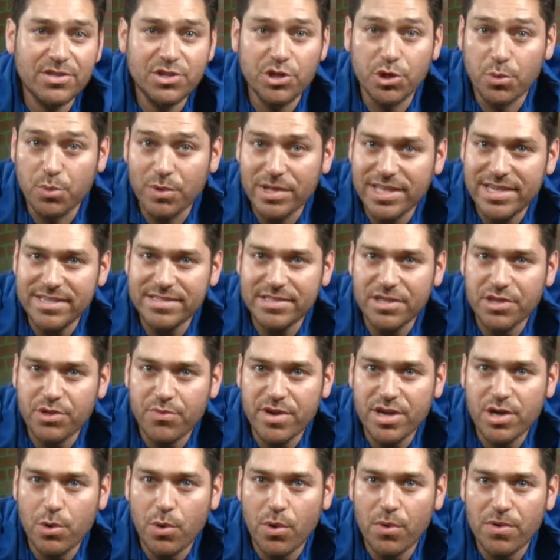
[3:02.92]
To release the
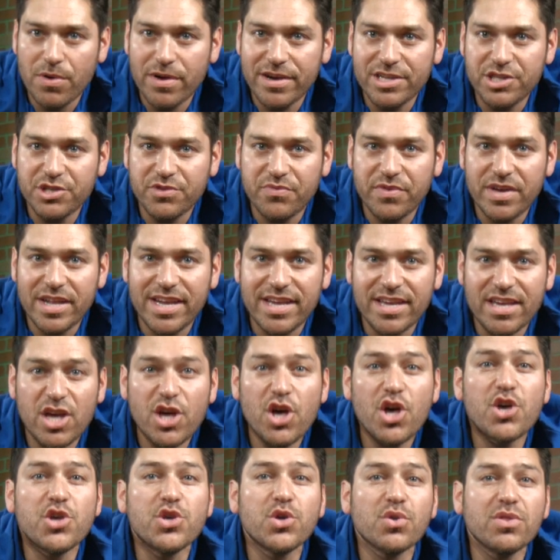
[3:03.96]
3 quarter inch fitting,
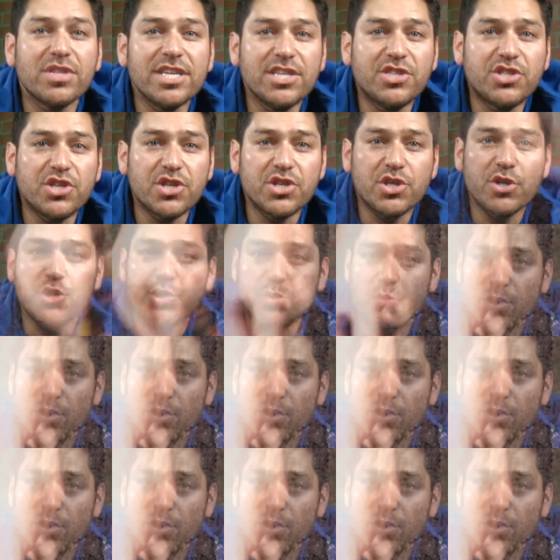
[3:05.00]
you'll need to use